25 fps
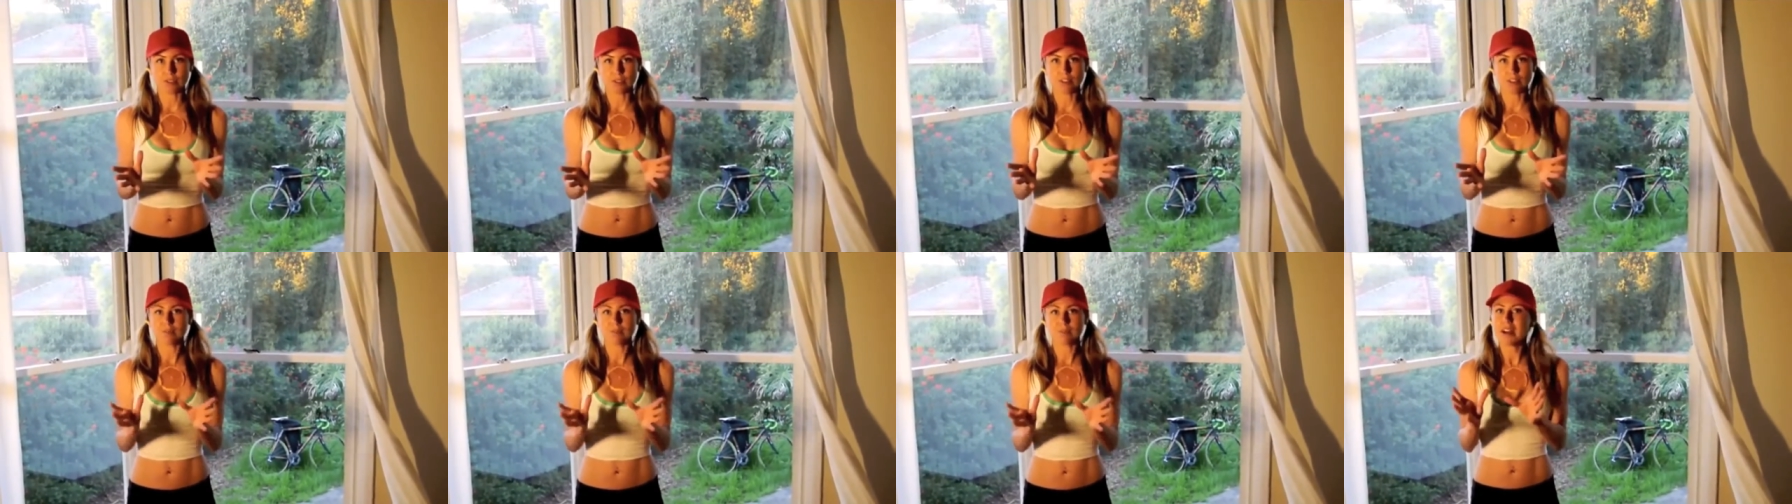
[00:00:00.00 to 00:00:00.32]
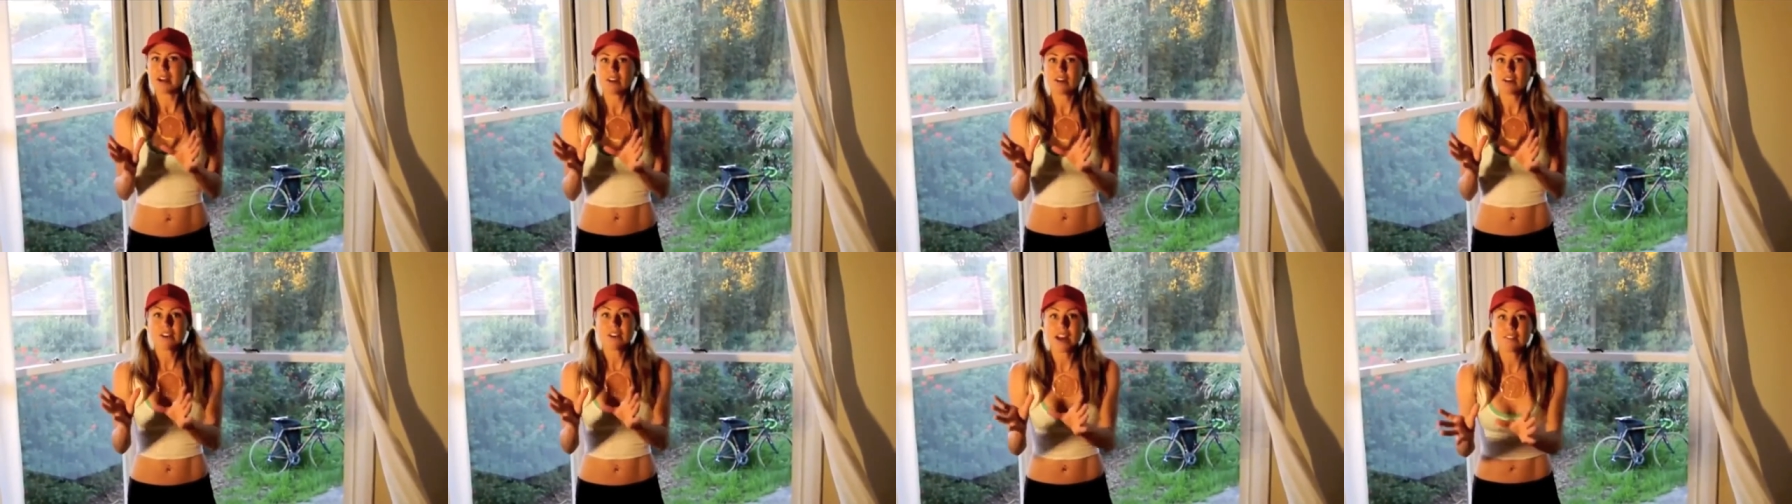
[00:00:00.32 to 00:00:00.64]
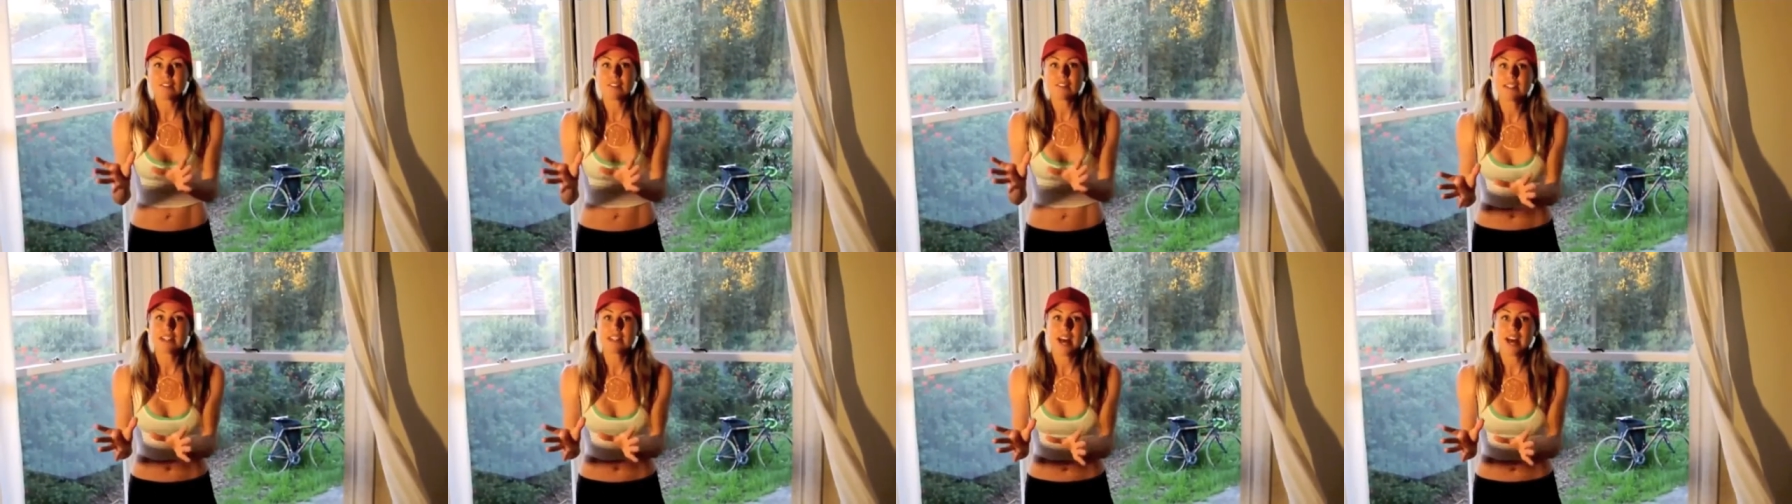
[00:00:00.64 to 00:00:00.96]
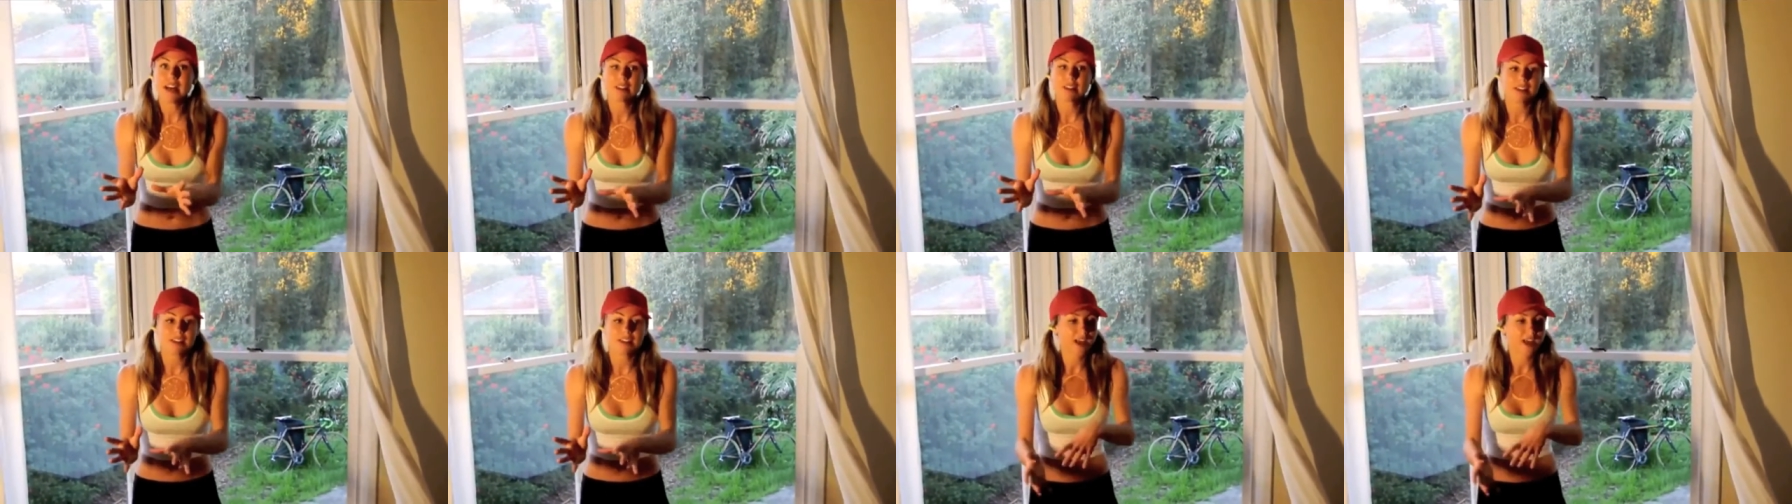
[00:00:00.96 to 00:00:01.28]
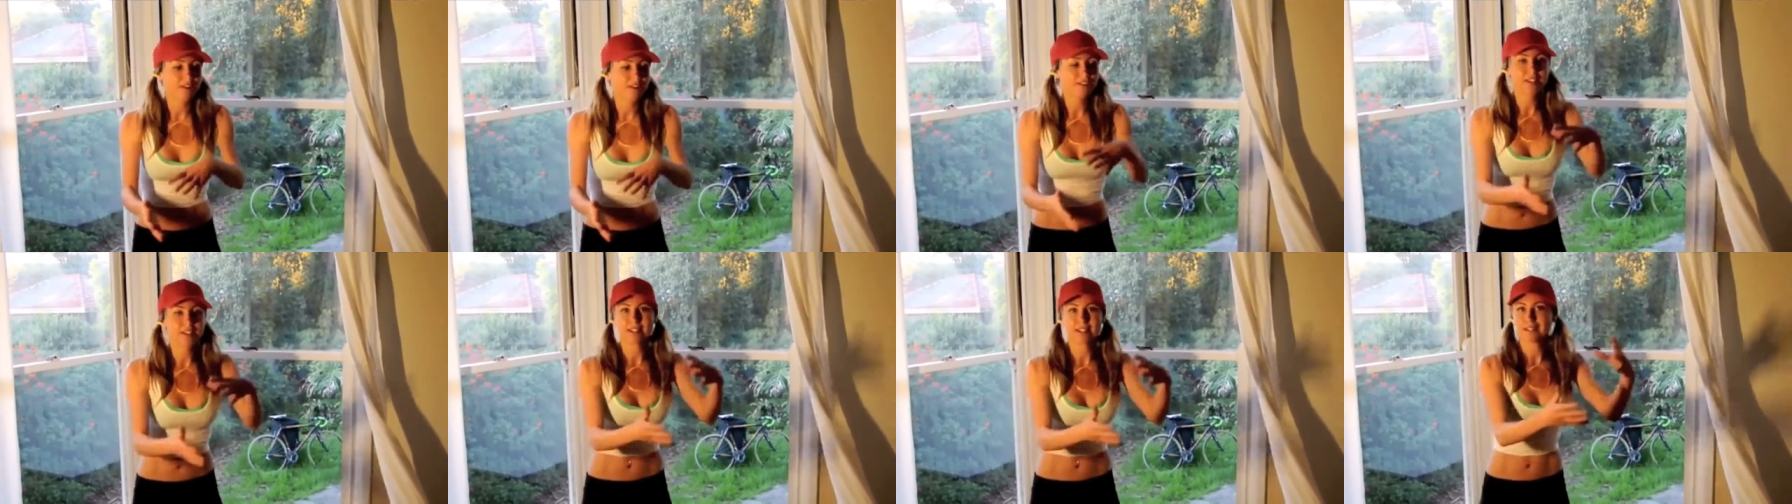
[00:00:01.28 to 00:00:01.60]
You're better off having that than
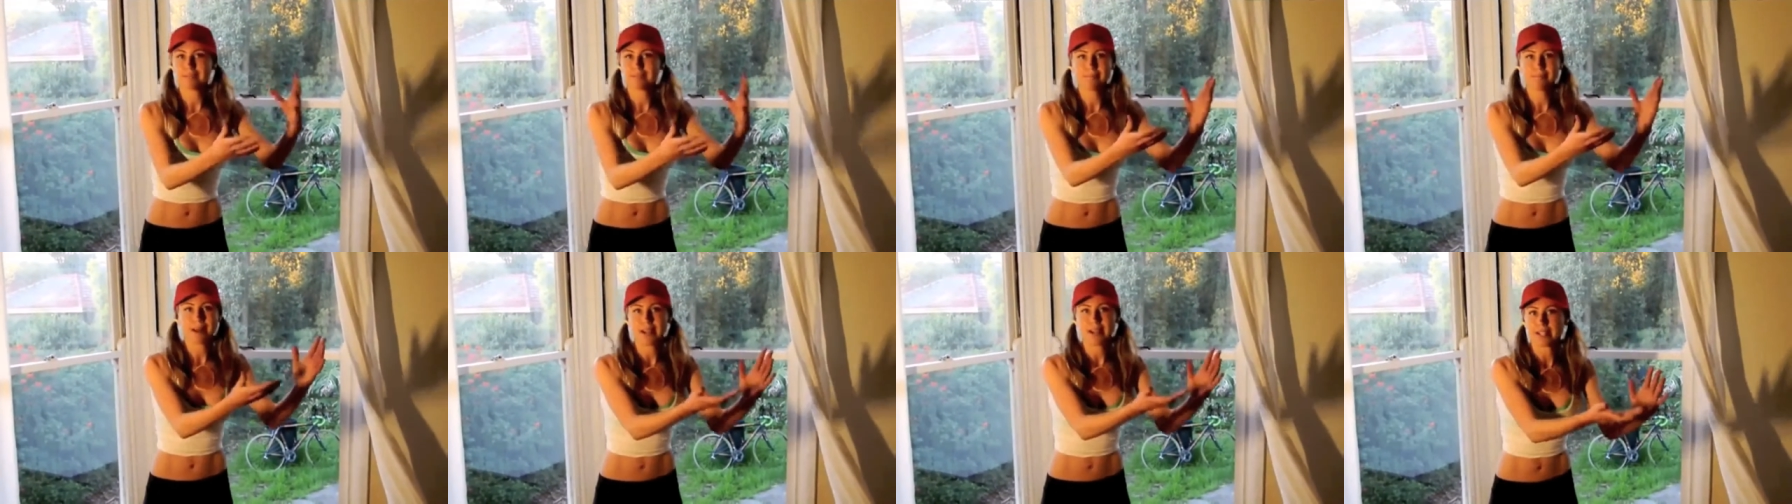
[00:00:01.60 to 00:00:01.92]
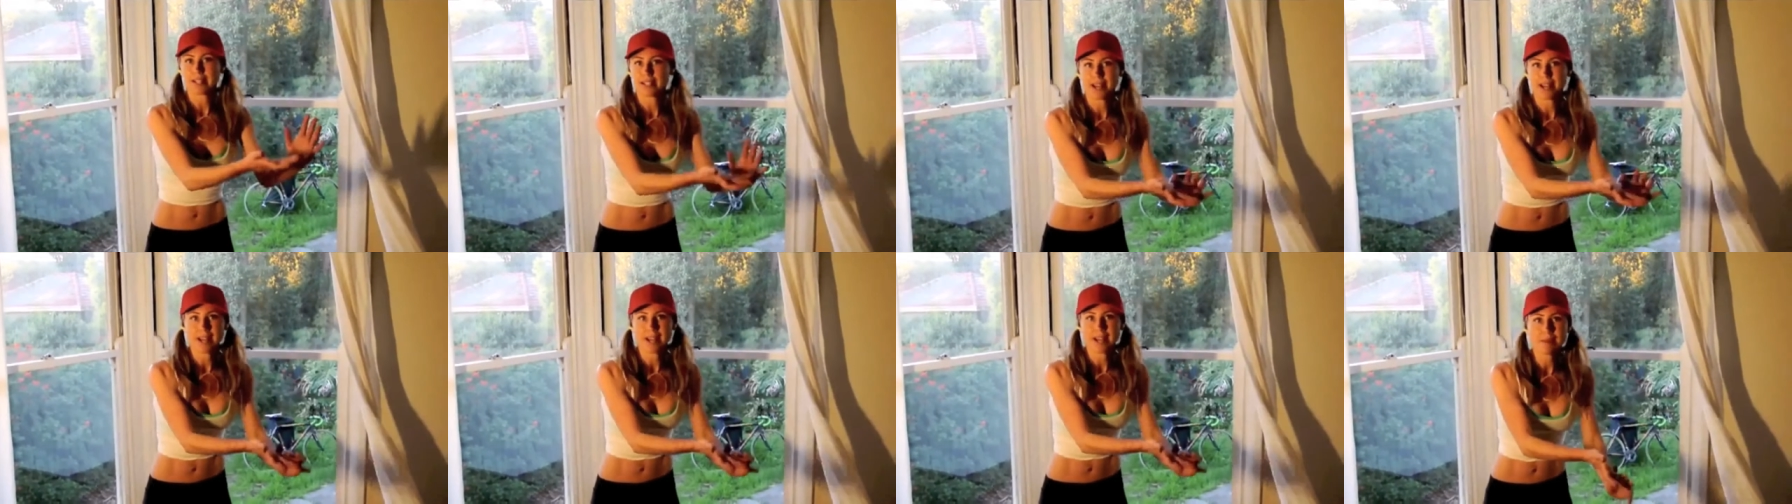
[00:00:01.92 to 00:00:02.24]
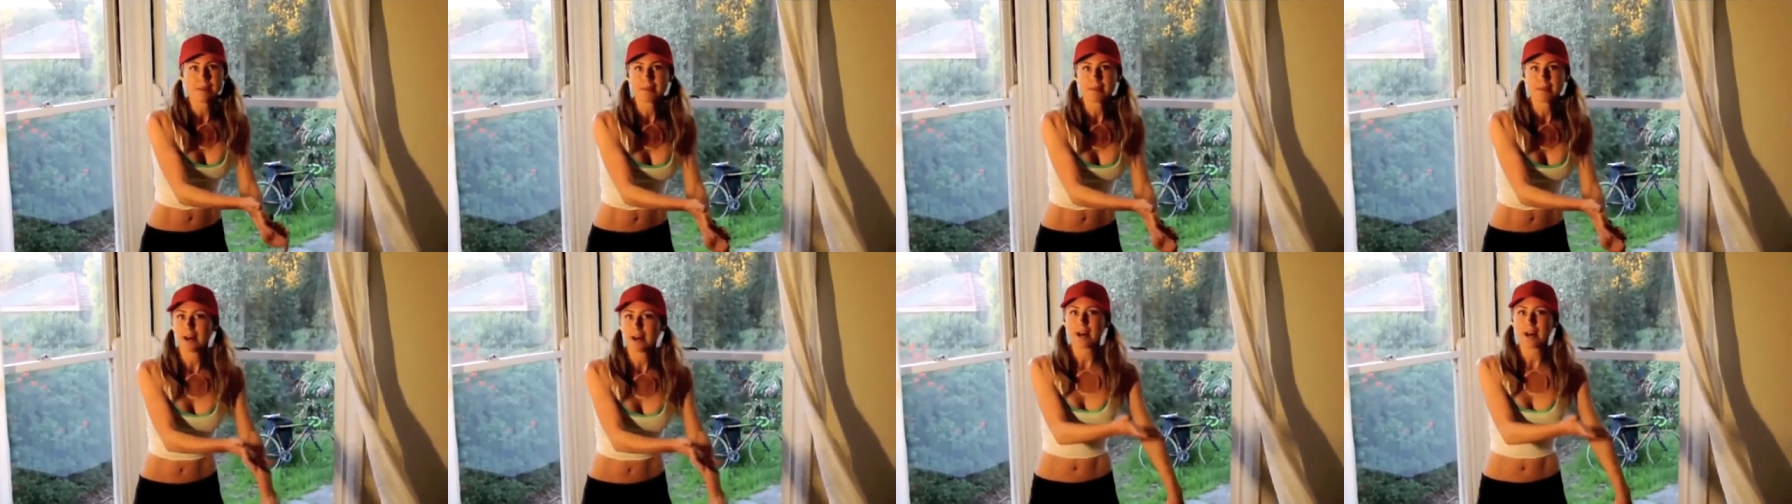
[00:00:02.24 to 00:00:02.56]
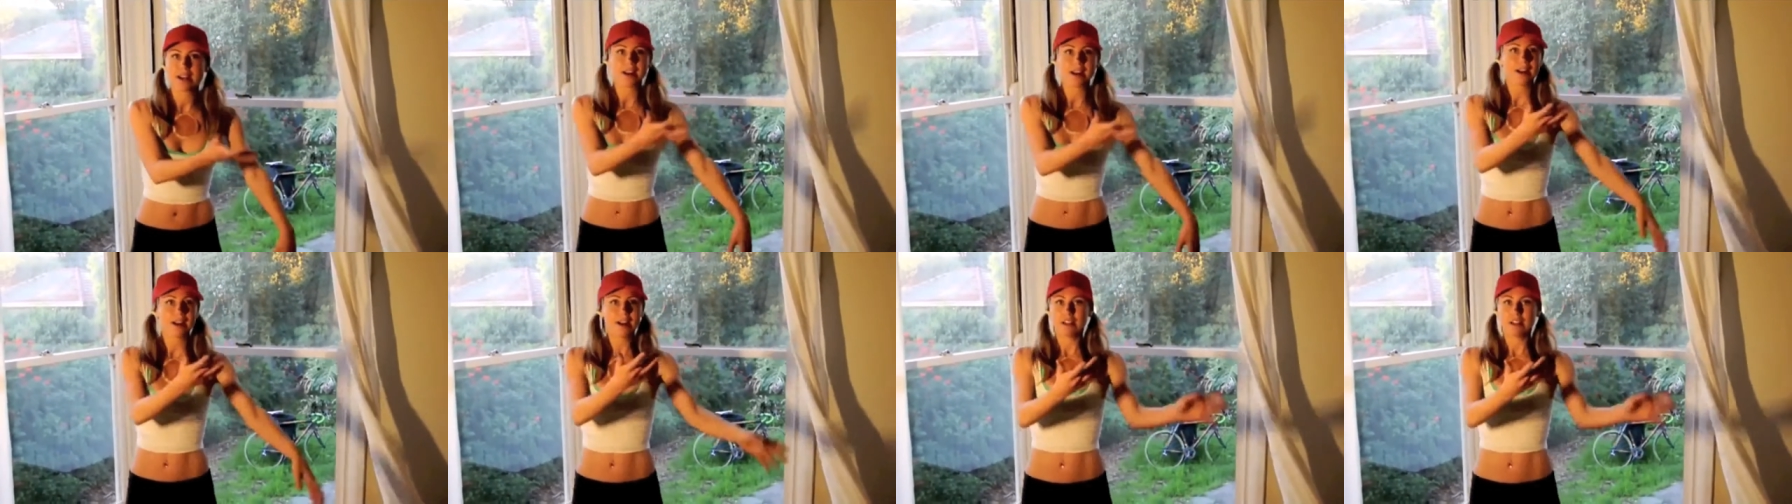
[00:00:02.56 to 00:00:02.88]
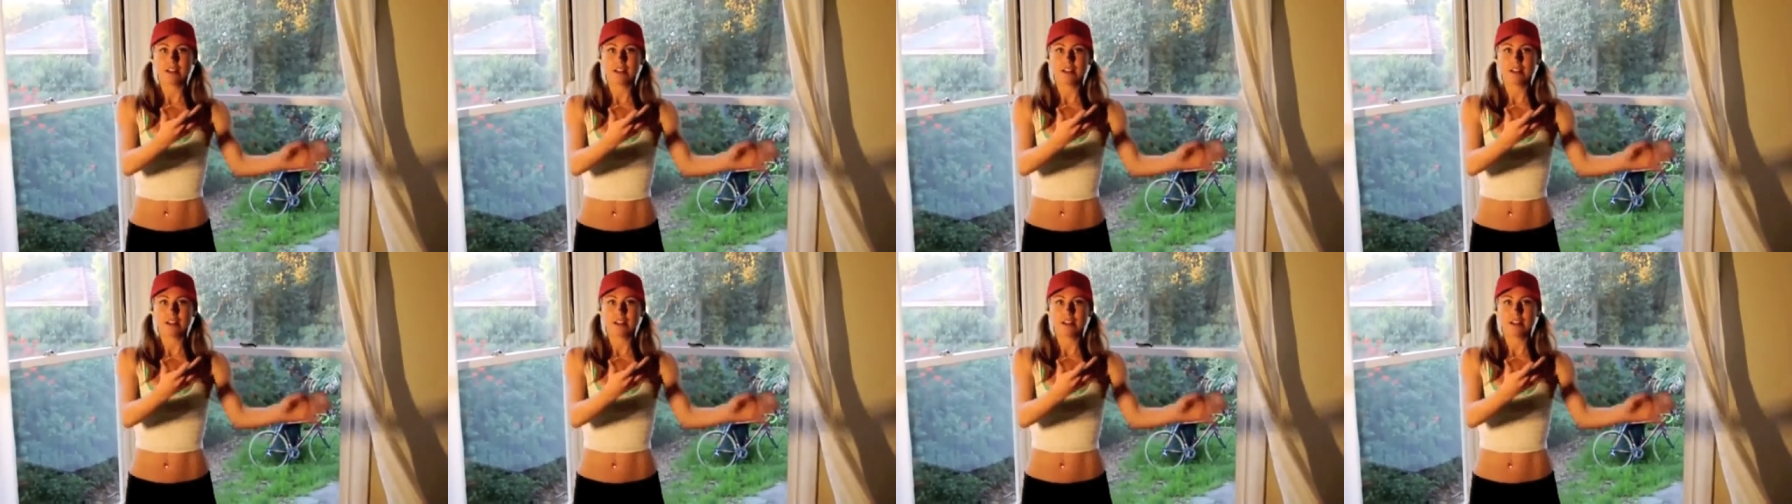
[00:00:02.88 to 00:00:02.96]
having this macadamia butter,